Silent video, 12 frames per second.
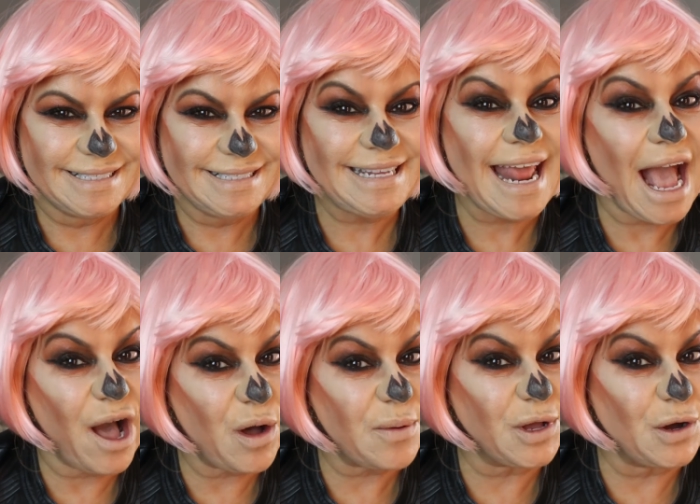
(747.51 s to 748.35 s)

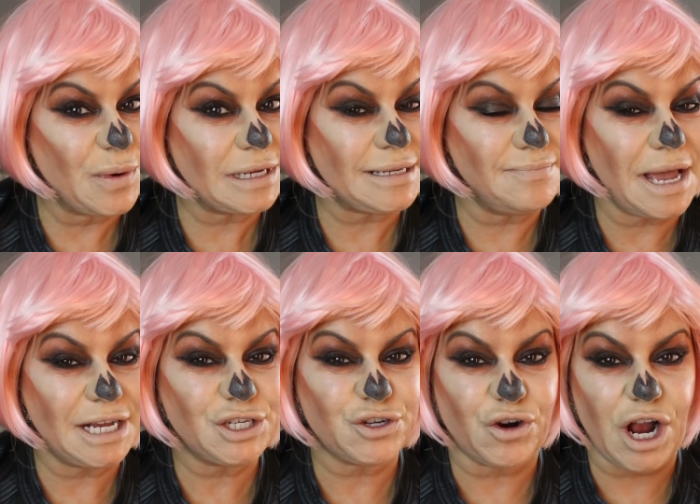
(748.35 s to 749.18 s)
now I'm going to
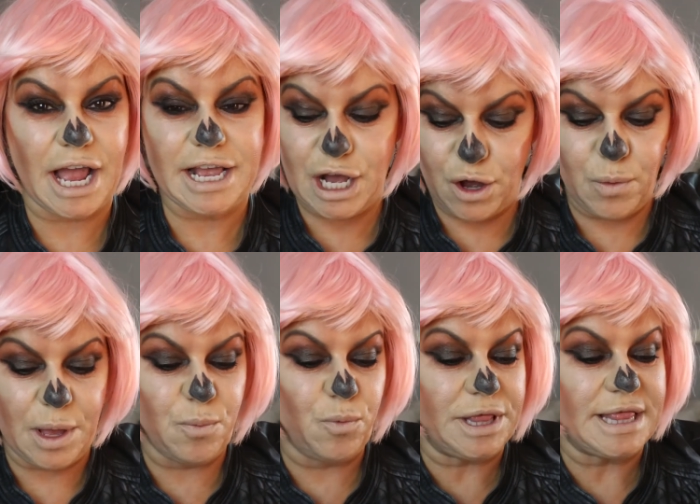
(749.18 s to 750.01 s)
make sure I go
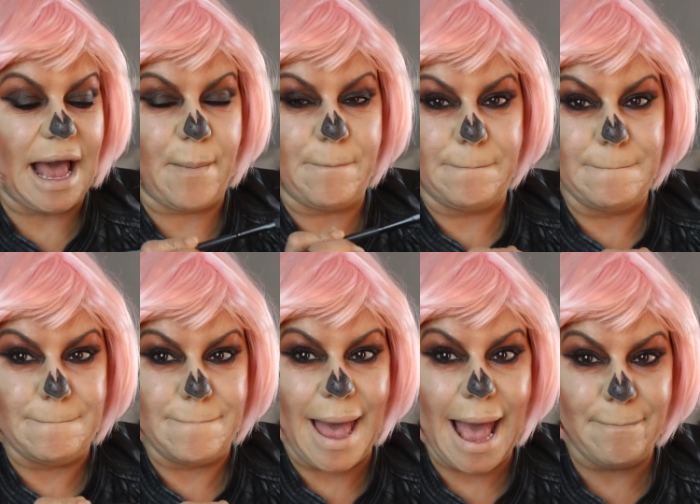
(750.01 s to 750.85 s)
in with that
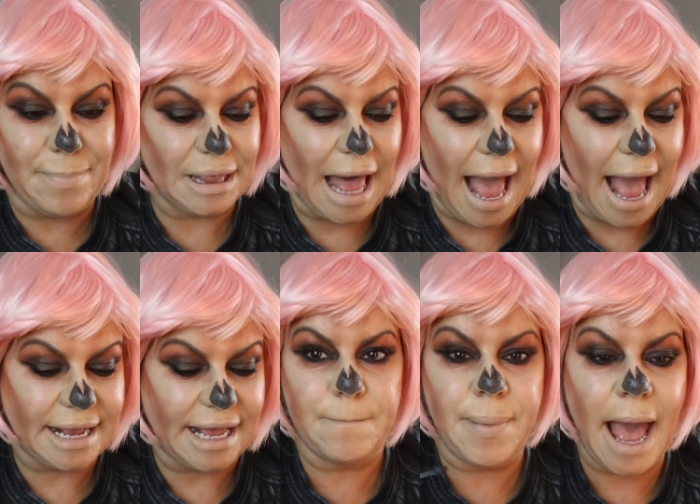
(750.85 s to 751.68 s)
matte
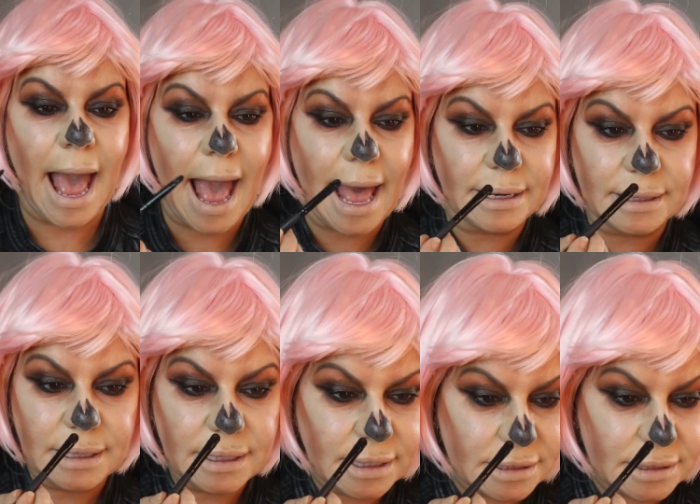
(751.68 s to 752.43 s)
black pat